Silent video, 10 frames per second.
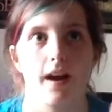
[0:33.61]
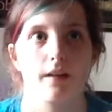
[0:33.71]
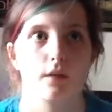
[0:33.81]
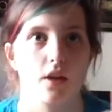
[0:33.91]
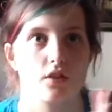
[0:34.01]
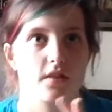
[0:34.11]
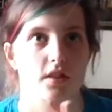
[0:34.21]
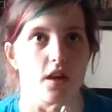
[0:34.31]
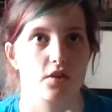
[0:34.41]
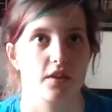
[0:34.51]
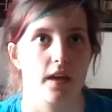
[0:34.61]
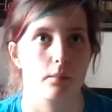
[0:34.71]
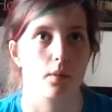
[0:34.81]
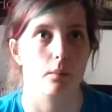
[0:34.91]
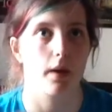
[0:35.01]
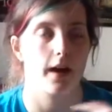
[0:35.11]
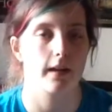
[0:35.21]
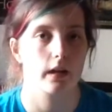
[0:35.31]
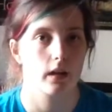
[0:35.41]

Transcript: I haven't actually started yet, but by